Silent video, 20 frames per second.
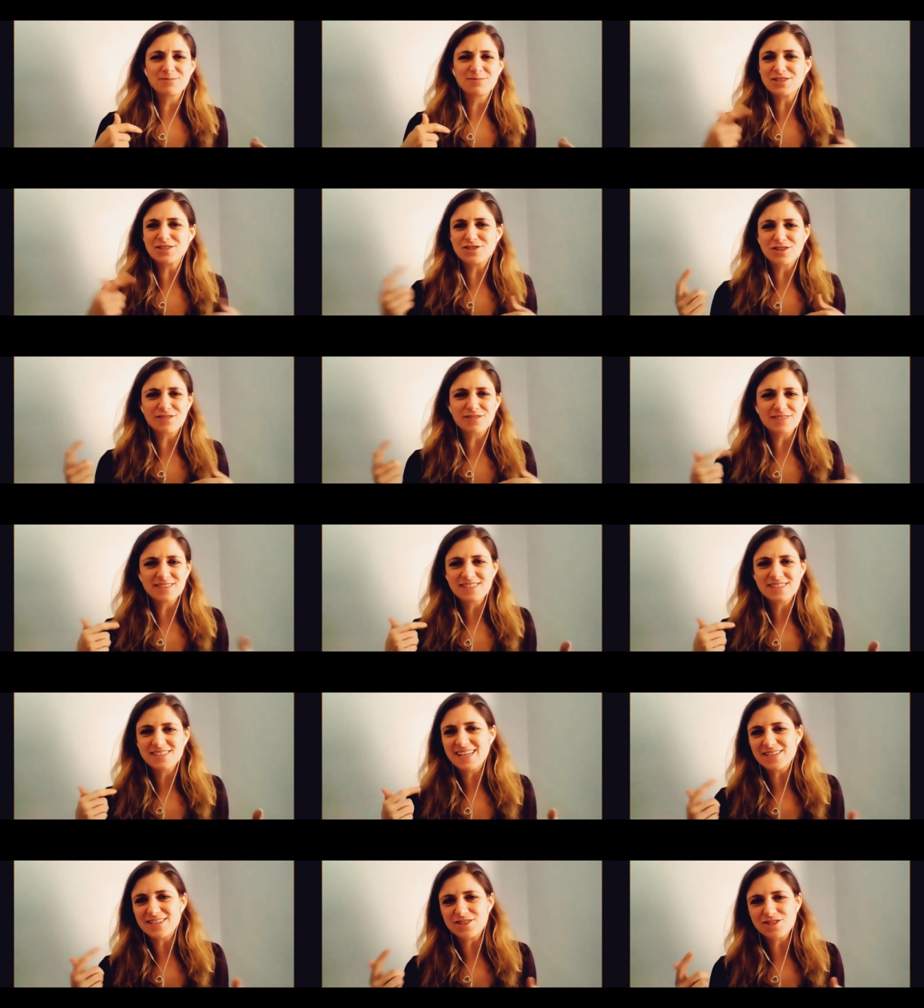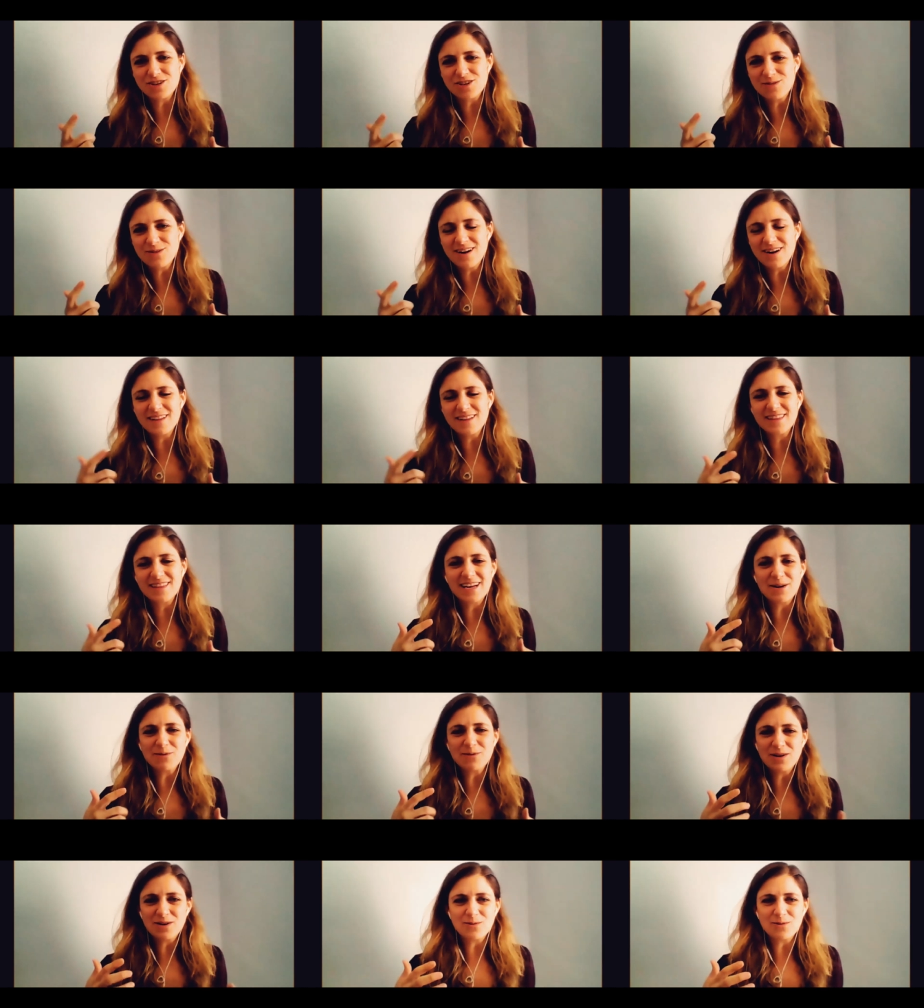service is that show on that I
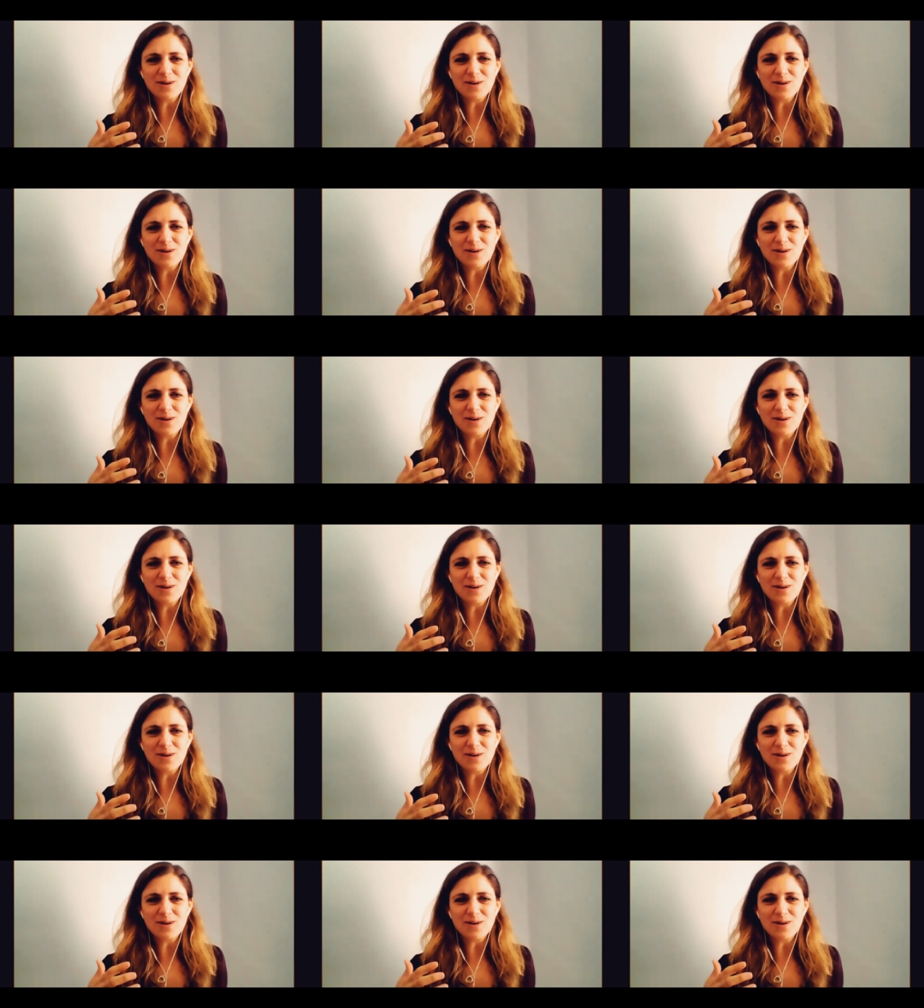want to